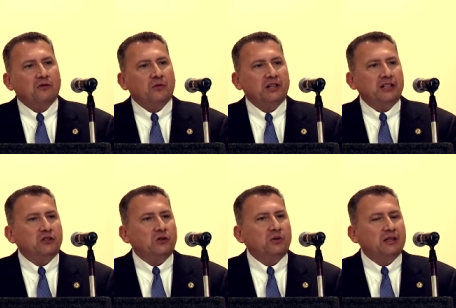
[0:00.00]
really
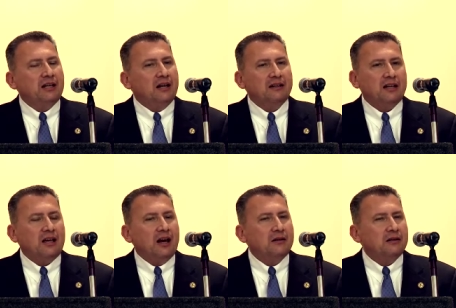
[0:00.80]
do want
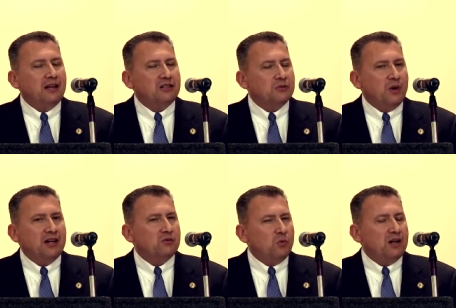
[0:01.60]
to
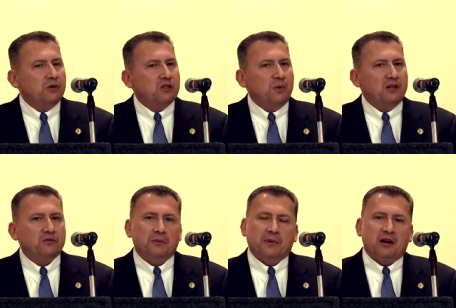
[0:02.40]
express
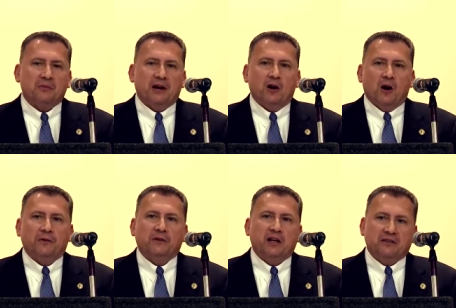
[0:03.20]
from the bottom of my
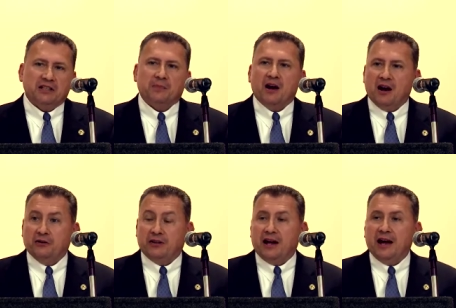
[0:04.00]
heart the deep
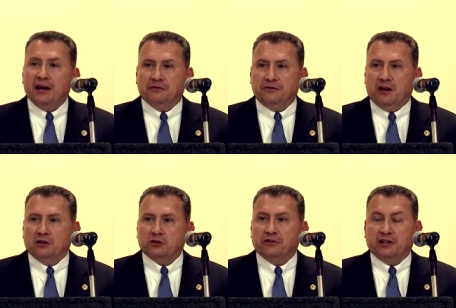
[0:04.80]
honor that I have
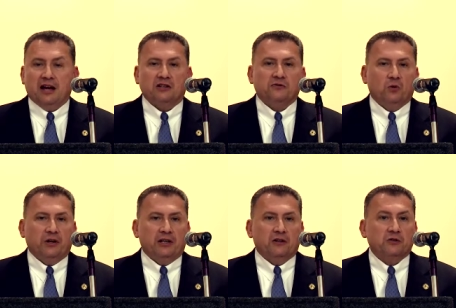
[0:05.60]
felt over the last
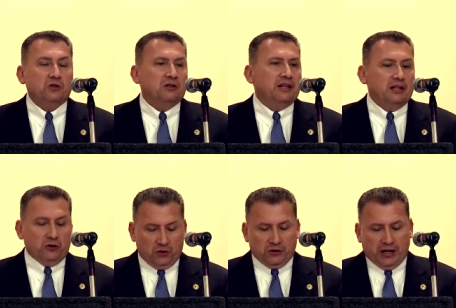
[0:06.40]
4 years serving
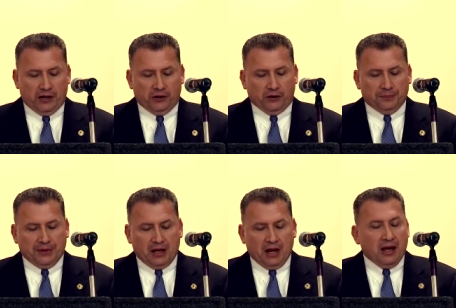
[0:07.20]
as your senator.
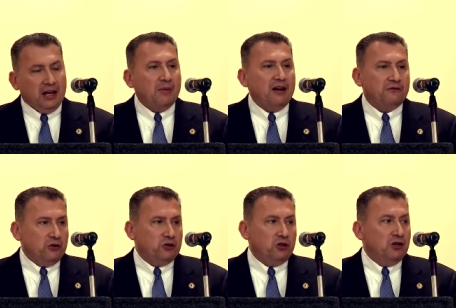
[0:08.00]
In my
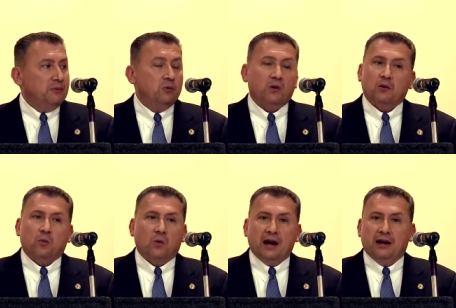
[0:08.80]
first term, and what
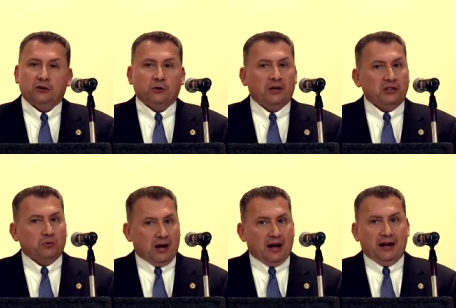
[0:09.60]
a wild,
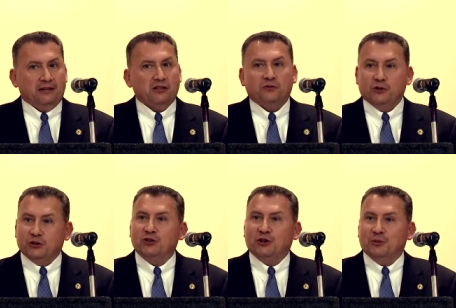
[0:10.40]
crazy ride this
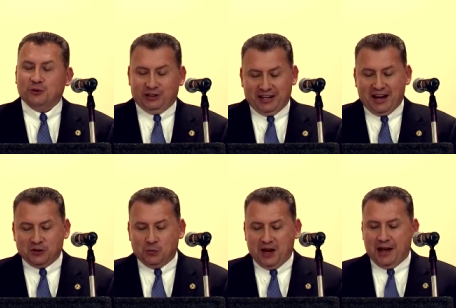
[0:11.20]
first term really
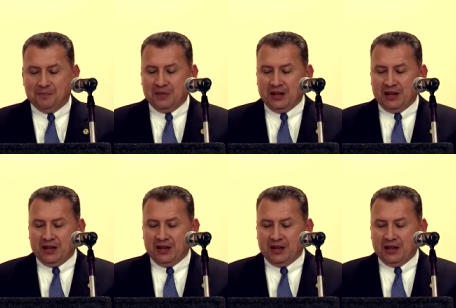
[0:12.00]
has been,